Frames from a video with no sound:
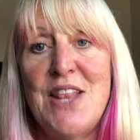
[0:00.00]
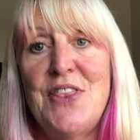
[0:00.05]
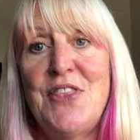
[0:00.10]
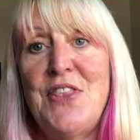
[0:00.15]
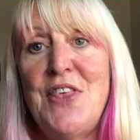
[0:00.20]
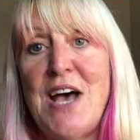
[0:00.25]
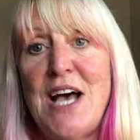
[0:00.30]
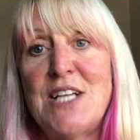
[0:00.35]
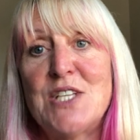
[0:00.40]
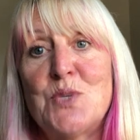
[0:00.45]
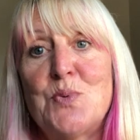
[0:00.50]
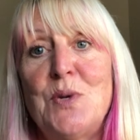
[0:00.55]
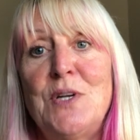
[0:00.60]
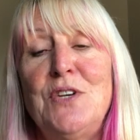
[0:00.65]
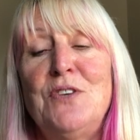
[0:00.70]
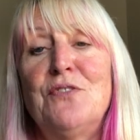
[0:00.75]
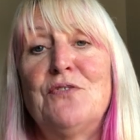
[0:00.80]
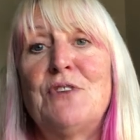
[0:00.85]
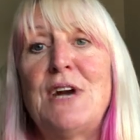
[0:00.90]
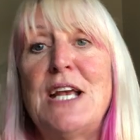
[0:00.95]
that's when
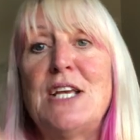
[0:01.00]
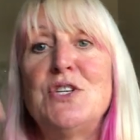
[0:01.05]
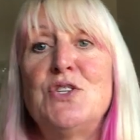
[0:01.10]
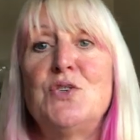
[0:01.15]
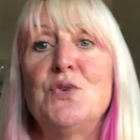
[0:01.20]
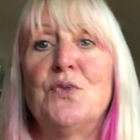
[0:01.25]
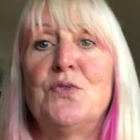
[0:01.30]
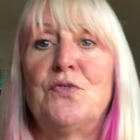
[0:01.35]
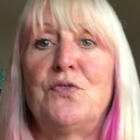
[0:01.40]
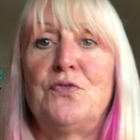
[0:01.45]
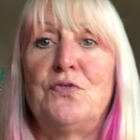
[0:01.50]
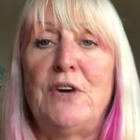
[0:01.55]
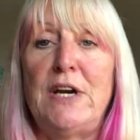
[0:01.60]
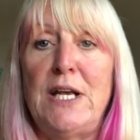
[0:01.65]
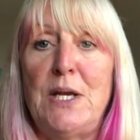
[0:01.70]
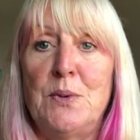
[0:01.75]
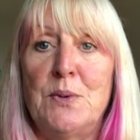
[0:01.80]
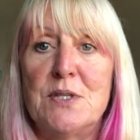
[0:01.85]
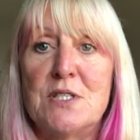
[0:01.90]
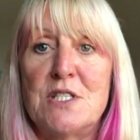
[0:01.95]
you've raised your
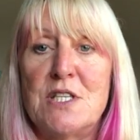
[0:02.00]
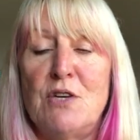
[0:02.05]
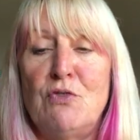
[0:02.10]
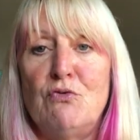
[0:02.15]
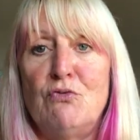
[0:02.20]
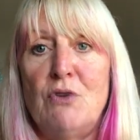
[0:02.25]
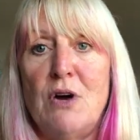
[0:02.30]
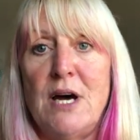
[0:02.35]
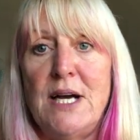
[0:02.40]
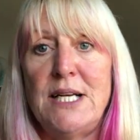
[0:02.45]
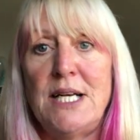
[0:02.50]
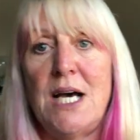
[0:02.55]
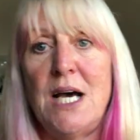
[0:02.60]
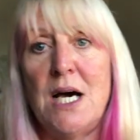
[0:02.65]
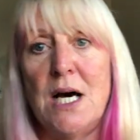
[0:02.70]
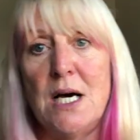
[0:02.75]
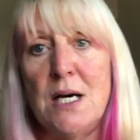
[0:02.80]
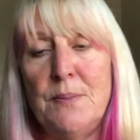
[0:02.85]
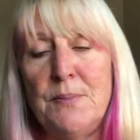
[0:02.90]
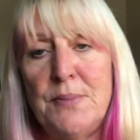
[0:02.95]
frequency right
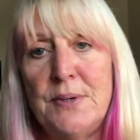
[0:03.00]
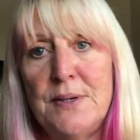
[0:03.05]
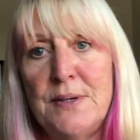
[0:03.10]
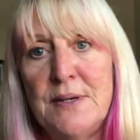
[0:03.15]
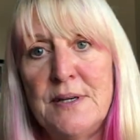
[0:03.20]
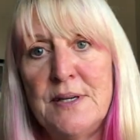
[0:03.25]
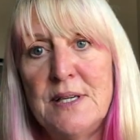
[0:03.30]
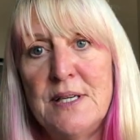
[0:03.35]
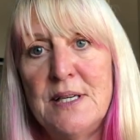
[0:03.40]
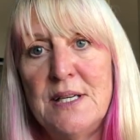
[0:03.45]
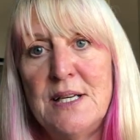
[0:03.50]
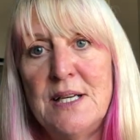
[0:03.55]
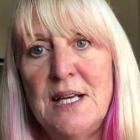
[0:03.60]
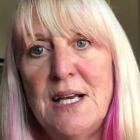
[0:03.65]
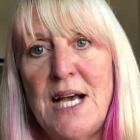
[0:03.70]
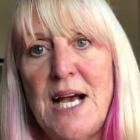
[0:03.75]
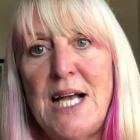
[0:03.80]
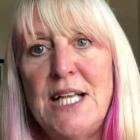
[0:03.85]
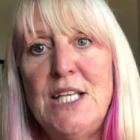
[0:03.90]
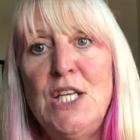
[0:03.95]
up,
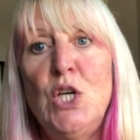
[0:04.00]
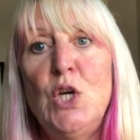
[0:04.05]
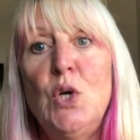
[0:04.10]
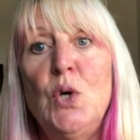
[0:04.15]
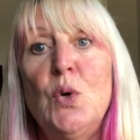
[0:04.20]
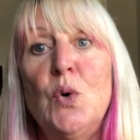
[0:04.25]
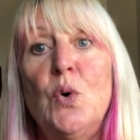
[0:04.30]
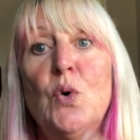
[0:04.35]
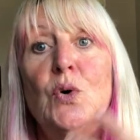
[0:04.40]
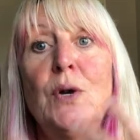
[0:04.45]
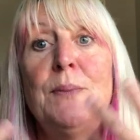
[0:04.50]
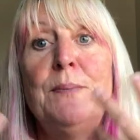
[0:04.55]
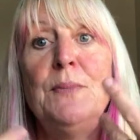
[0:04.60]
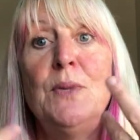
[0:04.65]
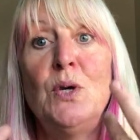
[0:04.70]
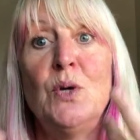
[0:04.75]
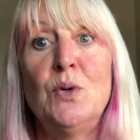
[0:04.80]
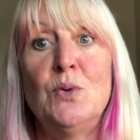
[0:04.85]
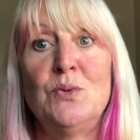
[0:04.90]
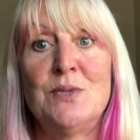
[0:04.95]
and your
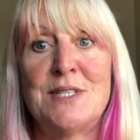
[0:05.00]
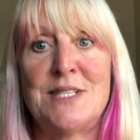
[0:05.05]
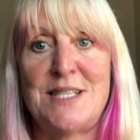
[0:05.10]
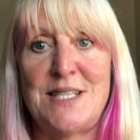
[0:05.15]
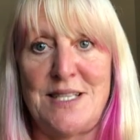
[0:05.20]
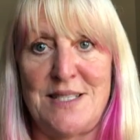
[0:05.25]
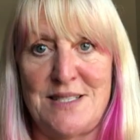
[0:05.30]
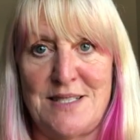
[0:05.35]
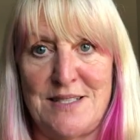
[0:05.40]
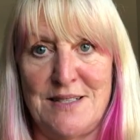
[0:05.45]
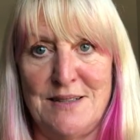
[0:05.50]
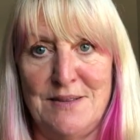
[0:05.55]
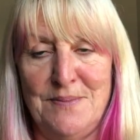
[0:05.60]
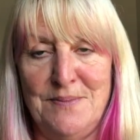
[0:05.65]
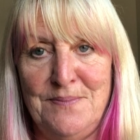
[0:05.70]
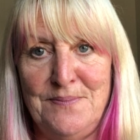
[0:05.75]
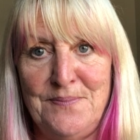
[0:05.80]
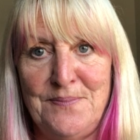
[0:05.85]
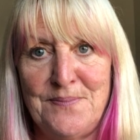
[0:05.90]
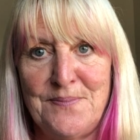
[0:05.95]
immune
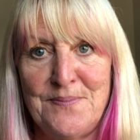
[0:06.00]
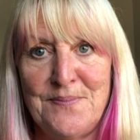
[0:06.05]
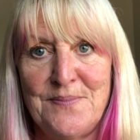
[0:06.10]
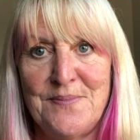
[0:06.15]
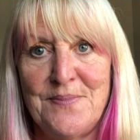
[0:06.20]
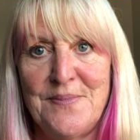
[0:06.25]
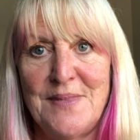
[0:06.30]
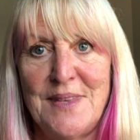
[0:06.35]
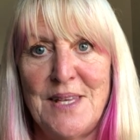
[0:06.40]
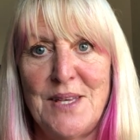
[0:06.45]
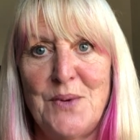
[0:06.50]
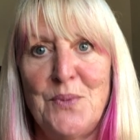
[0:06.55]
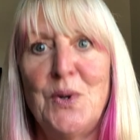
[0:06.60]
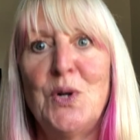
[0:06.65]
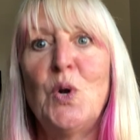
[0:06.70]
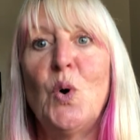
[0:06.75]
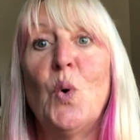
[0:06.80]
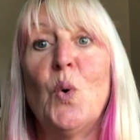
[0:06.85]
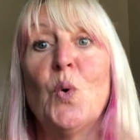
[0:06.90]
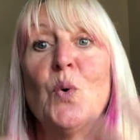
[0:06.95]
system
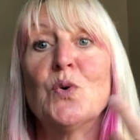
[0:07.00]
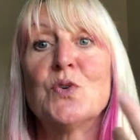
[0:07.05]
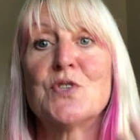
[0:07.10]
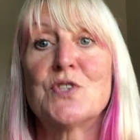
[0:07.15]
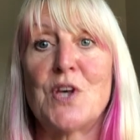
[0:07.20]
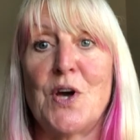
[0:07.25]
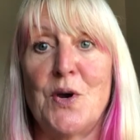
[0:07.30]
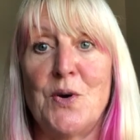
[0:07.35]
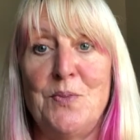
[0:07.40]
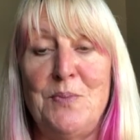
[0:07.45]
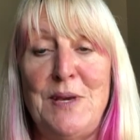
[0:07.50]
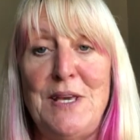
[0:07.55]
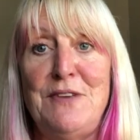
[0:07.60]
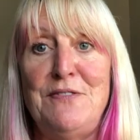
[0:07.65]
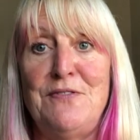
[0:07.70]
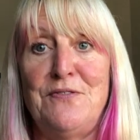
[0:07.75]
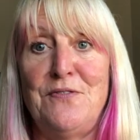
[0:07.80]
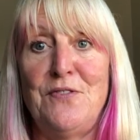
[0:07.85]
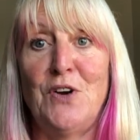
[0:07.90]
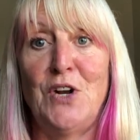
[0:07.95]
will also be
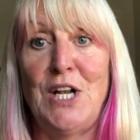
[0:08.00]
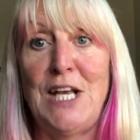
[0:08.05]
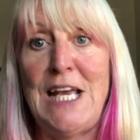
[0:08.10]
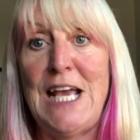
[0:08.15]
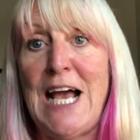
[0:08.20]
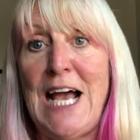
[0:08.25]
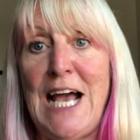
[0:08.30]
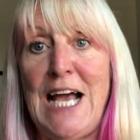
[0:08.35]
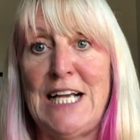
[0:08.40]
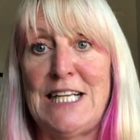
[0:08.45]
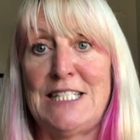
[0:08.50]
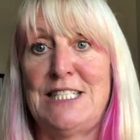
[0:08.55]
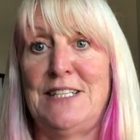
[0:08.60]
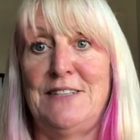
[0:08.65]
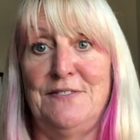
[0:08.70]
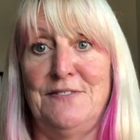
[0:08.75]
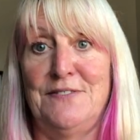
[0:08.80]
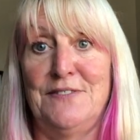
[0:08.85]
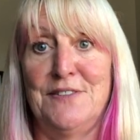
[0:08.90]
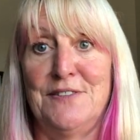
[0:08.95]
fully
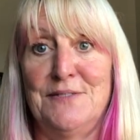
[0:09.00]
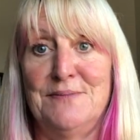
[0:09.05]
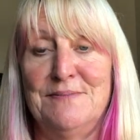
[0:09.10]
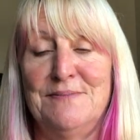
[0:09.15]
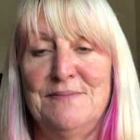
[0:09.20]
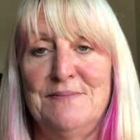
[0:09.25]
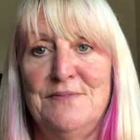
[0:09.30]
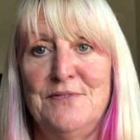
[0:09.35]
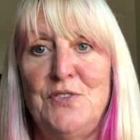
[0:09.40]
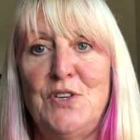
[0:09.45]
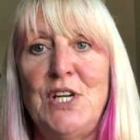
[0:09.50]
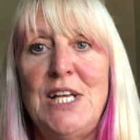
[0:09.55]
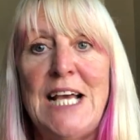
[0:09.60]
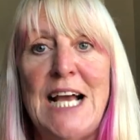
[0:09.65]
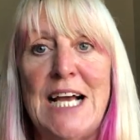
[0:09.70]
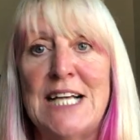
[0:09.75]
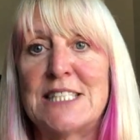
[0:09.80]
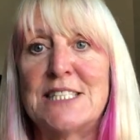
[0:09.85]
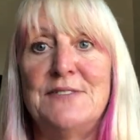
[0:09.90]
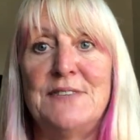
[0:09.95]
active, fully
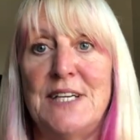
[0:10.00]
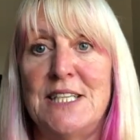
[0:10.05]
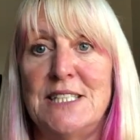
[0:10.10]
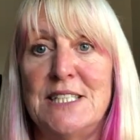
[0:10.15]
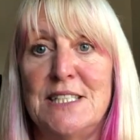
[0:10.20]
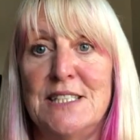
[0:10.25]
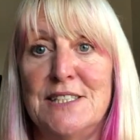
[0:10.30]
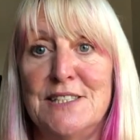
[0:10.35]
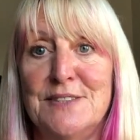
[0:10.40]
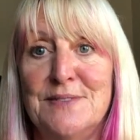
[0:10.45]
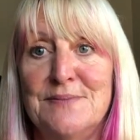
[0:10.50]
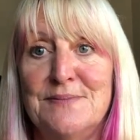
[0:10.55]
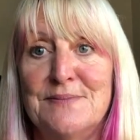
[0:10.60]
activated.